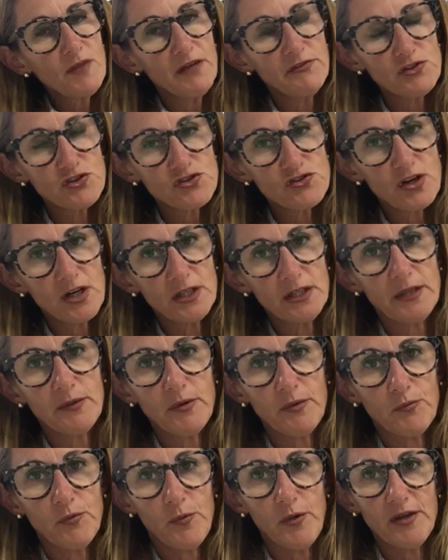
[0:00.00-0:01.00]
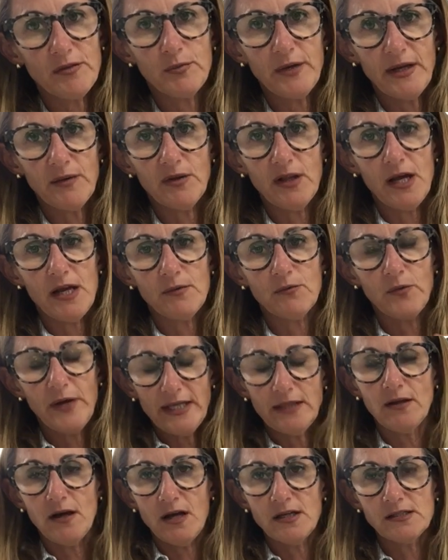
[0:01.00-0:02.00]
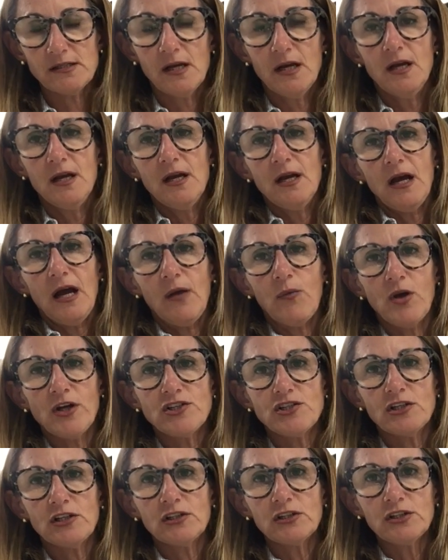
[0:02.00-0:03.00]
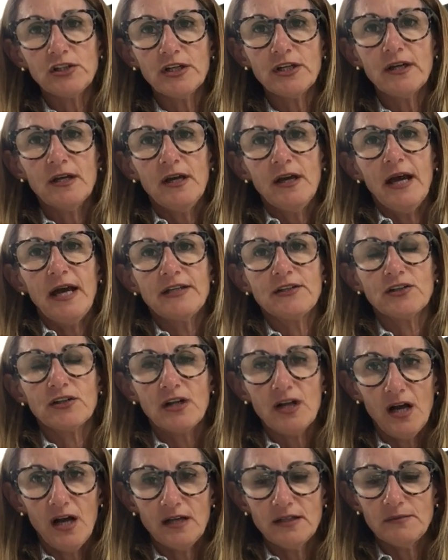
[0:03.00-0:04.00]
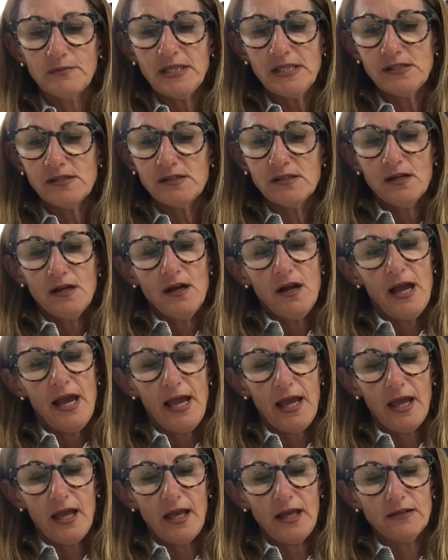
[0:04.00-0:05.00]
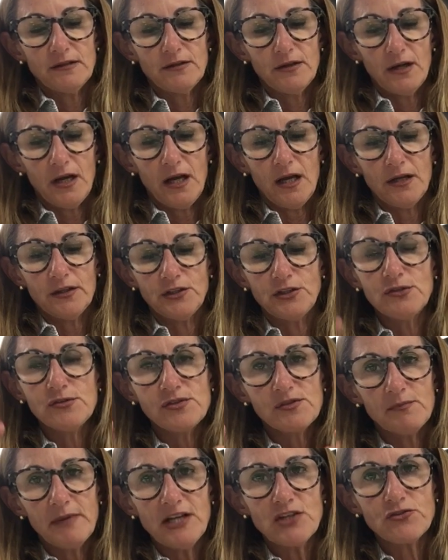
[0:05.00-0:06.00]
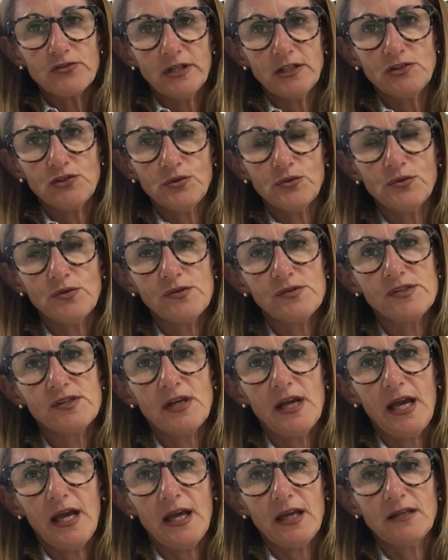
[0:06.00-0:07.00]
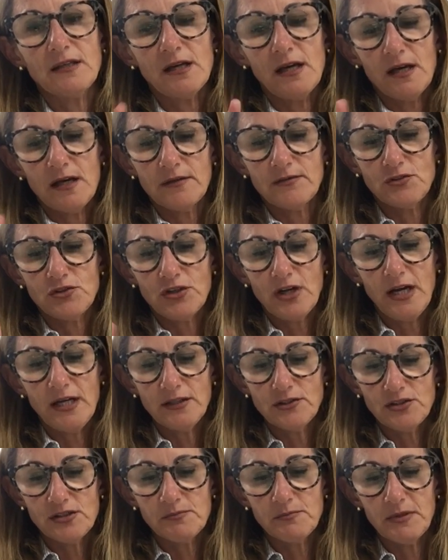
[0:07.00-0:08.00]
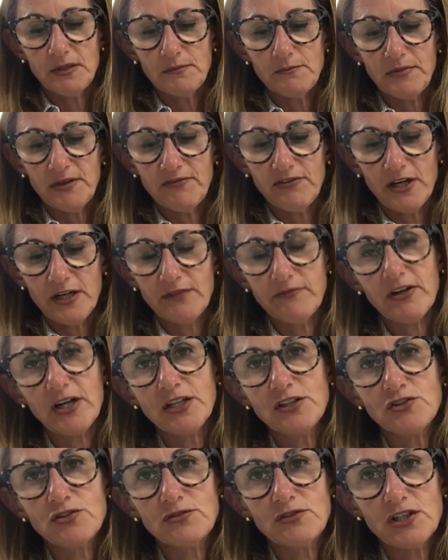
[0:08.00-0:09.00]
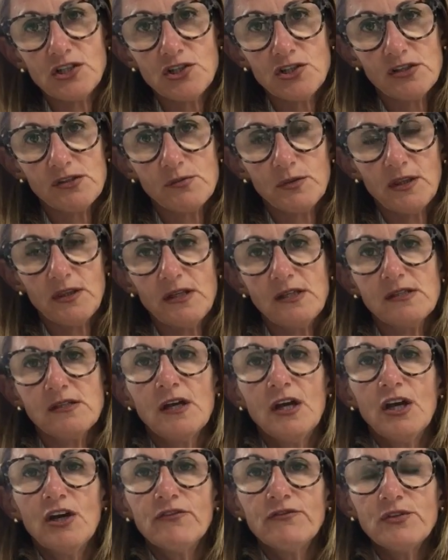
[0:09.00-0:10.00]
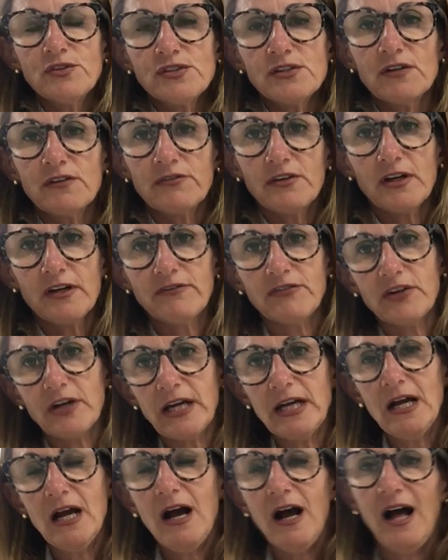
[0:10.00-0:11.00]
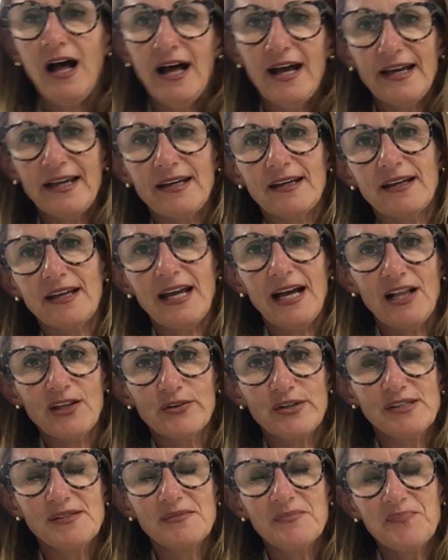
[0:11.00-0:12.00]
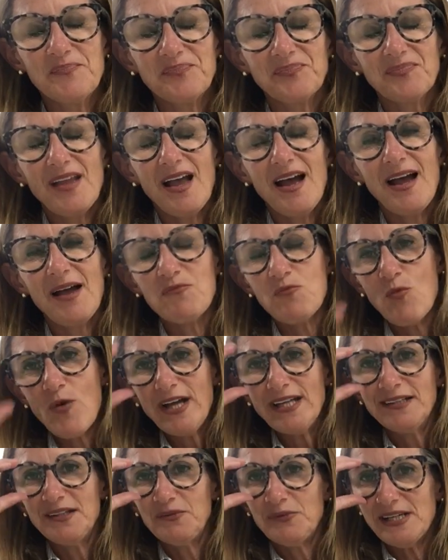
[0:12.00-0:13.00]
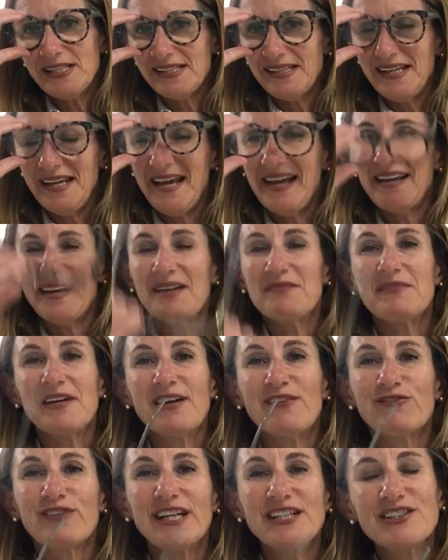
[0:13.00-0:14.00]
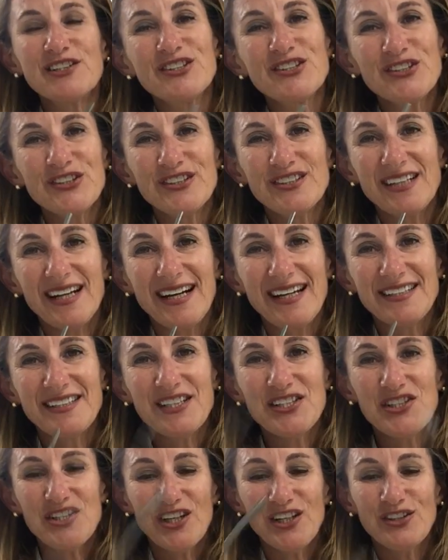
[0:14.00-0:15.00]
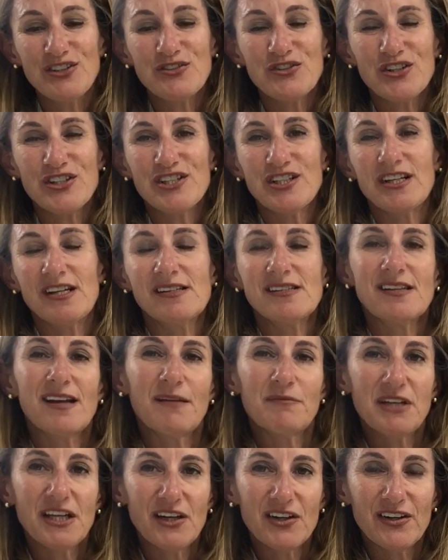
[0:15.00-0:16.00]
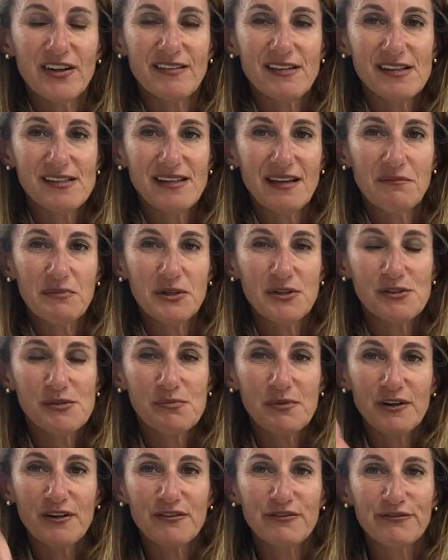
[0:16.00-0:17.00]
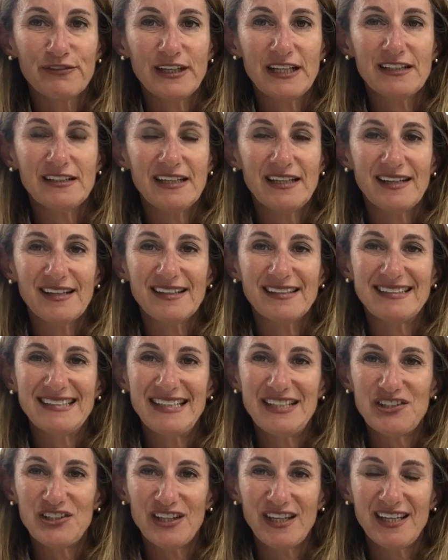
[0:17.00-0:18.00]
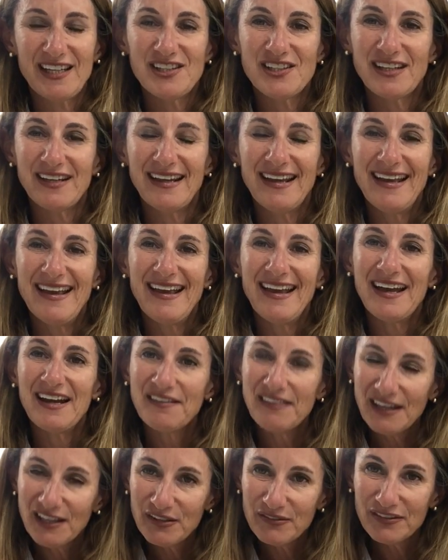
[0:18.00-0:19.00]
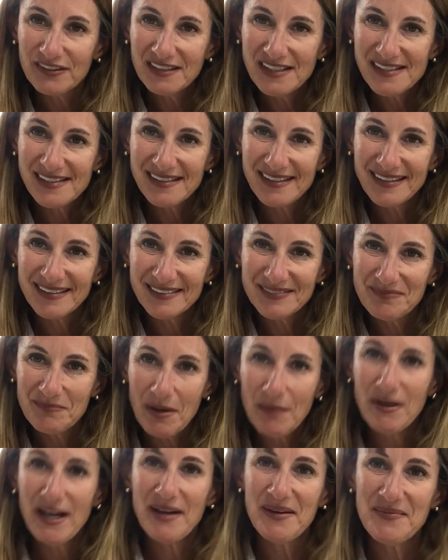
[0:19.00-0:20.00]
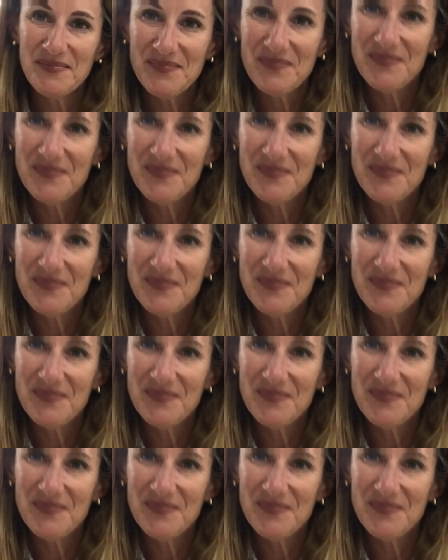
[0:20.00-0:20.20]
If you're struggling with weight loss, I want you to look at your condiments and use measuring tools, and try and just be very, very judicious with these foods that are very, very high in calories. I'm Wendy Wesley, and I'm a registered dietitian, nutritionist, and I'm here in the St. Petersburg Free Clinic Teaching Kitchen, and I thank you for listening. Bye-bye.